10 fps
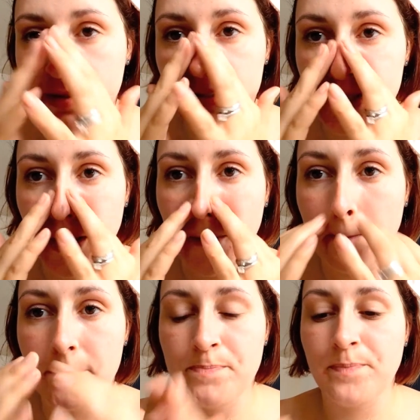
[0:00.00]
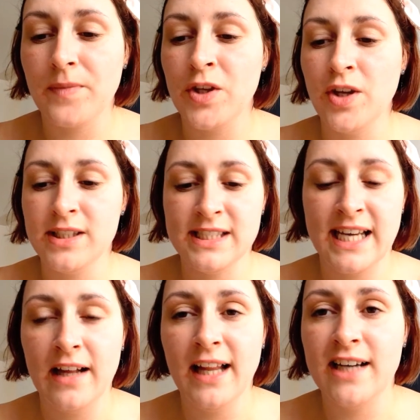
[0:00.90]
So you can
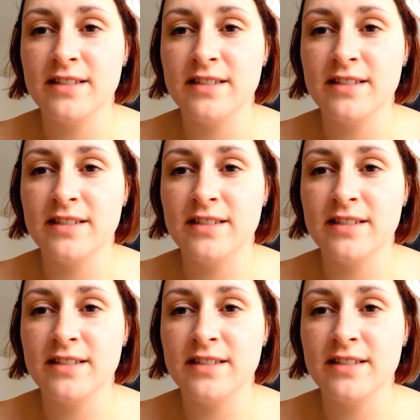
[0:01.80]
tell how